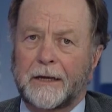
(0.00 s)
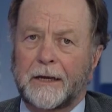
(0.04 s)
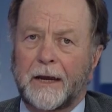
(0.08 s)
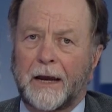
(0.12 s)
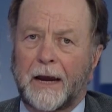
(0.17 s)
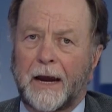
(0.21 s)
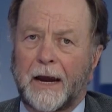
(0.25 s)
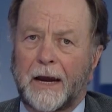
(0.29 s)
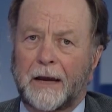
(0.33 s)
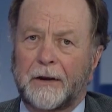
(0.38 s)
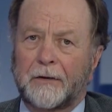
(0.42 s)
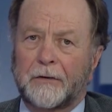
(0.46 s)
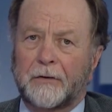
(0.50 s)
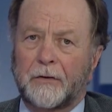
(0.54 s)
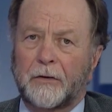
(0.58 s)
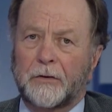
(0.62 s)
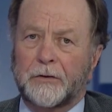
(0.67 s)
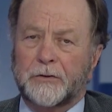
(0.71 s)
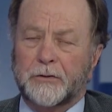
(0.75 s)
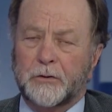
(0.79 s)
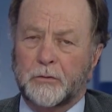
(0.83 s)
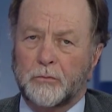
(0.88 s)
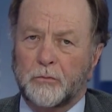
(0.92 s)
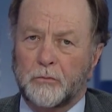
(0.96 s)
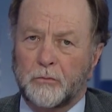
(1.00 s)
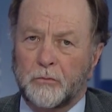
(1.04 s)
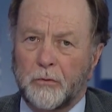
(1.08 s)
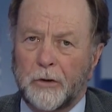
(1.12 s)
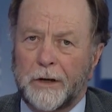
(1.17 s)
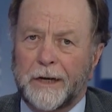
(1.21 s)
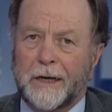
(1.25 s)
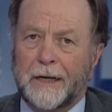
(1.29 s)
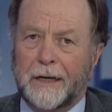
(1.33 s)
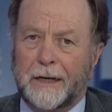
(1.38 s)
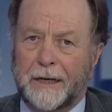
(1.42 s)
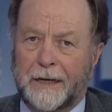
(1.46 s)
And to
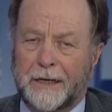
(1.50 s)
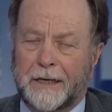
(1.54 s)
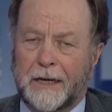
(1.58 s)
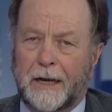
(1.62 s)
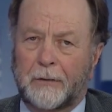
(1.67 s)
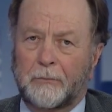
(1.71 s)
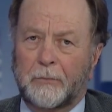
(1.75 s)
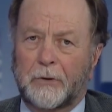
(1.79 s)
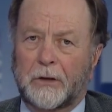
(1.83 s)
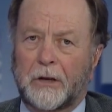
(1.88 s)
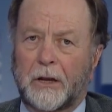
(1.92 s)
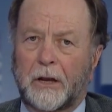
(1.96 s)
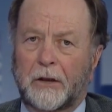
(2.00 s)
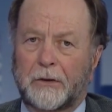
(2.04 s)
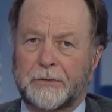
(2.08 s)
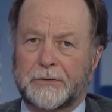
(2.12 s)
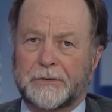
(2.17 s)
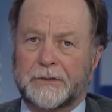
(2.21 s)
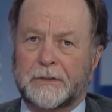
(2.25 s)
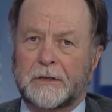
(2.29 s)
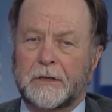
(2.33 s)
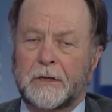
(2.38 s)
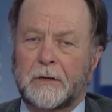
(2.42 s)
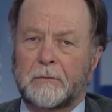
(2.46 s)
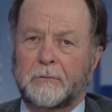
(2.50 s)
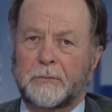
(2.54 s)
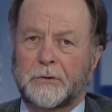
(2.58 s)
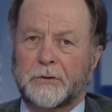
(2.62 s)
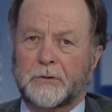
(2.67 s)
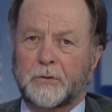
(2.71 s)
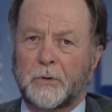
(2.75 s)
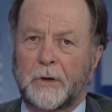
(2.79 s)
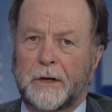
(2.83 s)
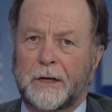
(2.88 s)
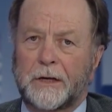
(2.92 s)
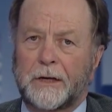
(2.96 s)
really come close
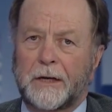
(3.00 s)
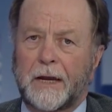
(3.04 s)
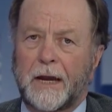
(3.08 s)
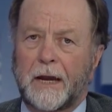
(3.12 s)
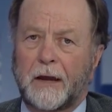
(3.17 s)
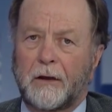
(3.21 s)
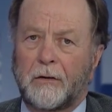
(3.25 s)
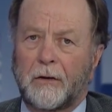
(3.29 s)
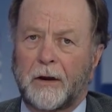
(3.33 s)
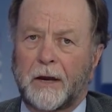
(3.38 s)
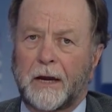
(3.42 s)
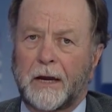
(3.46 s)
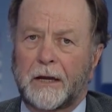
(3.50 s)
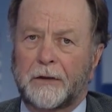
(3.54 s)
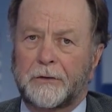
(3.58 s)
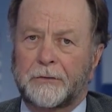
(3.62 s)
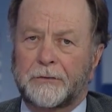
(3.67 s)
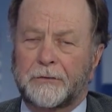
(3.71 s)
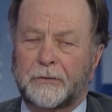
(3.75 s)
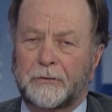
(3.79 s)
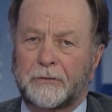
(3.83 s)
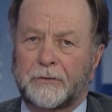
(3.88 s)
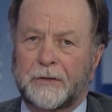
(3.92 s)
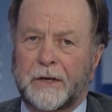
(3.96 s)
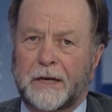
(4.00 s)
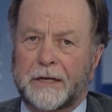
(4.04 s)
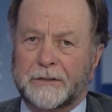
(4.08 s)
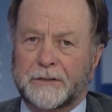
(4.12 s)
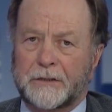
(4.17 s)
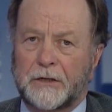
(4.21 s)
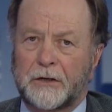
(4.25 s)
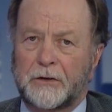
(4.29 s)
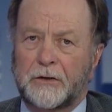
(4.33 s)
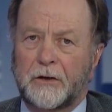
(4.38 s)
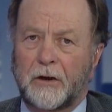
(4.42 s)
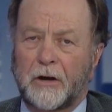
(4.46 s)
between now and
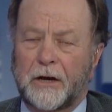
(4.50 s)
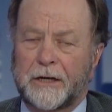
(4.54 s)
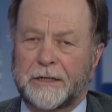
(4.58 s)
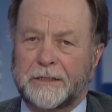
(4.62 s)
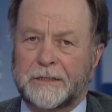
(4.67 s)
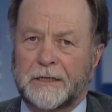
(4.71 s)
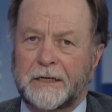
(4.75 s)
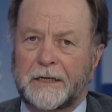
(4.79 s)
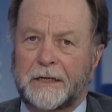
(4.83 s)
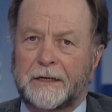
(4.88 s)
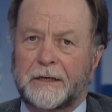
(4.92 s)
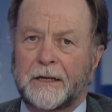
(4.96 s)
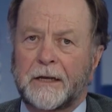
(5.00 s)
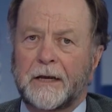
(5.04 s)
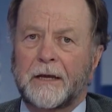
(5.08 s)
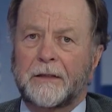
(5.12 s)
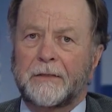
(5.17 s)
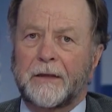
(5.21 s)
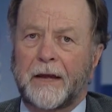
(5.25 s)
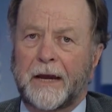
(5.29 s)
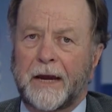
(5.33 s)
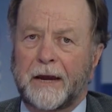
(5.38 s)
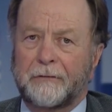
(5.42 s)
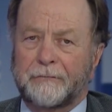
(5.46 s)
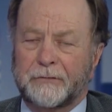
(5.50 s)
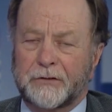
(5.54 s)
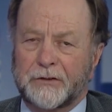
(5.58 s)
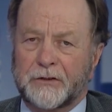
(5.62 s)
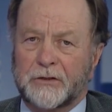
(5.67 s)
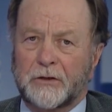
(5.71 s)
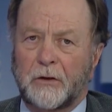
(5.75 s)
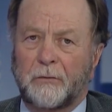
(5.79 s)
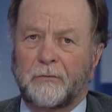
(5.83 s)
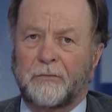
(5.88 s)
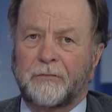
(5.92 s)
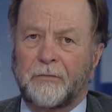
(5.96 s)
2019, they have to
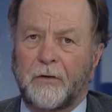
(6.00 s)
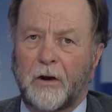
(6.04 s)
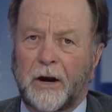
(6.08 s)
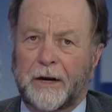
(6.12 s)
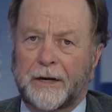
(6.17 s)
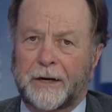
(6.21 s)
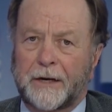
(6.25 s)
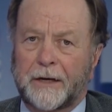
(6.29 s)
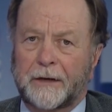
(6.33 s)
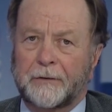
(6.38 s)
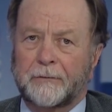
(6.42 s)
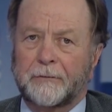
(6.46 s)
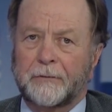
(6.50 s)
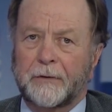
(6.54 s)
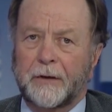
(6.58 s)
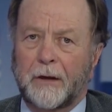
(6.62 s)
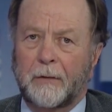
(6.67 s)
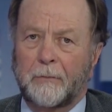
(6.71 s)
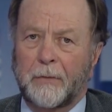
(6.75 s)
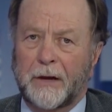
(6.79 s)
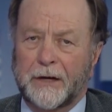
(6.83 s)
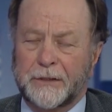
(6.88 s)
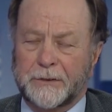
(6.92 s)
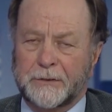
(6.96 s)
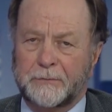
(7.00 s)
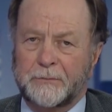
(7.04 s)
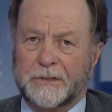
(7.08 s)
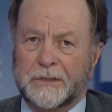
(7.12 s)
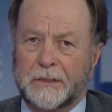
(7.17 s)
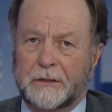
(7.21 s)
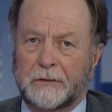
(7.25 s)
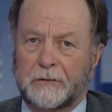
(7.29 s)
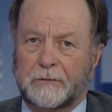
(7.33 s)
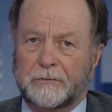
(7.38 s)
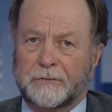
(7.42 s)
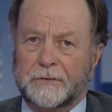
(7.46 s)
stop fighting amongst
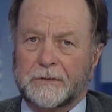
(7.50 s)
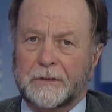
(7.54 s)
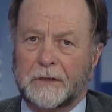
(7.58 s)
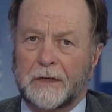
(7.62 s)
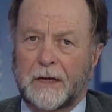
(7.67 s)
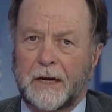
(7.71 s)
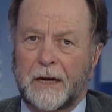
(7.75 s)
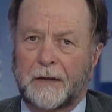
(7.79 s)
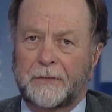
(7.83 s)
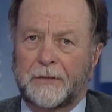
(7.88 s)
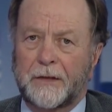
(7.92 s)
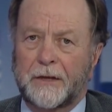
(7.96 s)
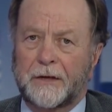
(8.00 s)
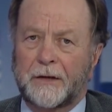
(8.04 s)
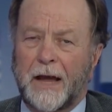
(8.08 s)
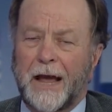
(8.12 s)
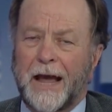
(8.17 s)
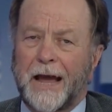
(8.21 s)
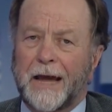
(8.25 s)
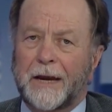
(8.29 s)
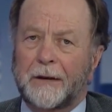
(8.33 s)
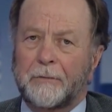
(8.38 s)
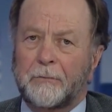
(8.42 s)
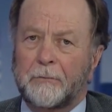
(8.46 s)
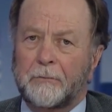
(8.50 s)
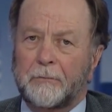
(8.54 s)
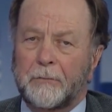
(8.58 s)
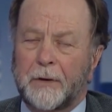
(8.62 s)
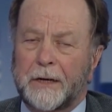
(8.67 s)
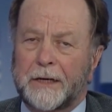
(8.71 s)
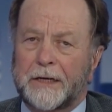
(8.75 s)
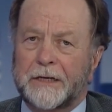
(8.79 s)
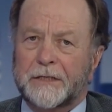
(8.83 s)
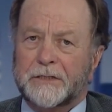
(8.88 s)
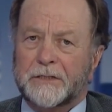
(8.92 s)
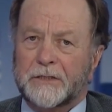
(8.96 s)
themselves. And there aren't
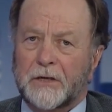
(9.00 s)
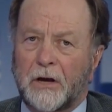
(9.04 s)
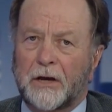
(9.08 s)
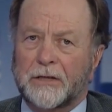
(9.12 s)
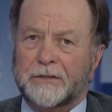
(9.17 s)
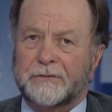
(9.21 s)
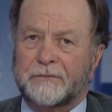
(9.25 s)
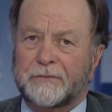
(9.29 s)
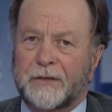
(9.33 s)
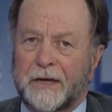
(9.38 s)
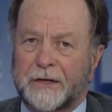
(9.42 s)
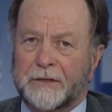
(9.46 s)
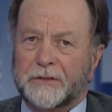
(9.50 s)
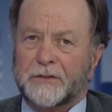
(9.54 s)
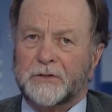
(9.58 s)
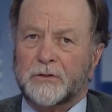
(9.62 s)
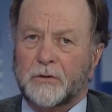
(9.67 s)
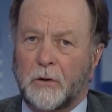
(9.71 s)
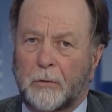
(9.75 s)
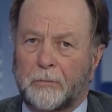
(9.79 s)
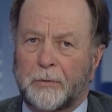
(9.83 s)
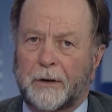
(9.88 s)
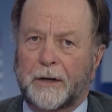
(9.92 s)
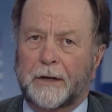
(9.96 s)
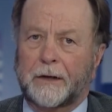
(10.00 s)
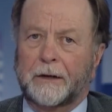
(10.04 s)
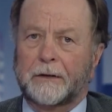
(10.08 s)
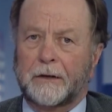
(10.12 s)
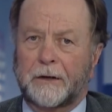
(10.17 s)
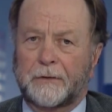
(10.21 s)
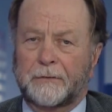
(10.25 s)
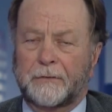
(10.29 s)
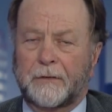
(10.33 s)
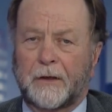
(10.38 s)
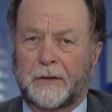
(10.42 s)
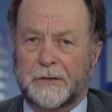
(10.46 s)
many signs of that
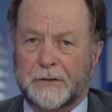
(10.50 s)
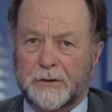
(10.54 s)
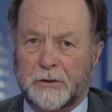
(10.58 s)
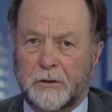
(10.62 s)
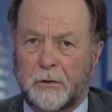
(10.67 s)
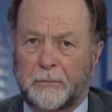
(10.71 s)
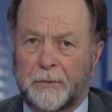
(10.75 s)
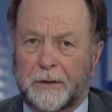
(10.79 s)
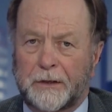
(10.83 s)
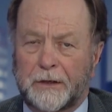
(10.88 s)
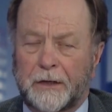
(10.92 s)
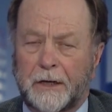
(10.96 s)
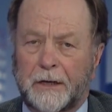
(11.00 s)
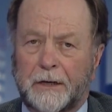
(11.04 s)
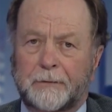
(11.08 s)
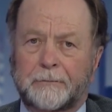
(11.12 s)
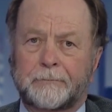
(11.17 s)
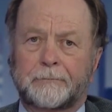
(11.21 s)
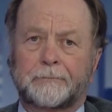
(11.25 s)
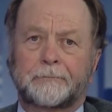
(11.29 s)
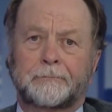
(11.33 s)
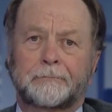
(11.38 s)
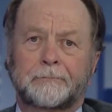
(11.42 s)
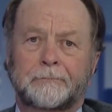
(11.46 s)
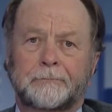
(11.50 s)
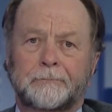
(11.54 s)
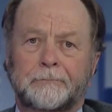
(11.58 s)
stopping yet. Yeah.